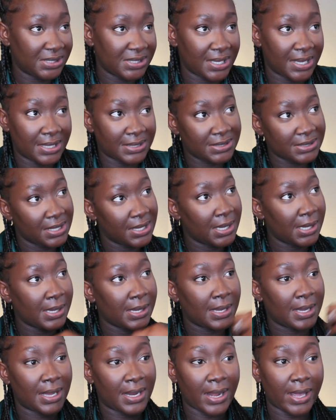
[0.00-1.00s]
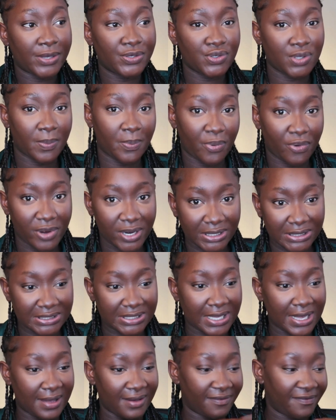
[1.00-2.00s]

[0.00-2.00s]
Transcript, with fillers: to get an extra printer,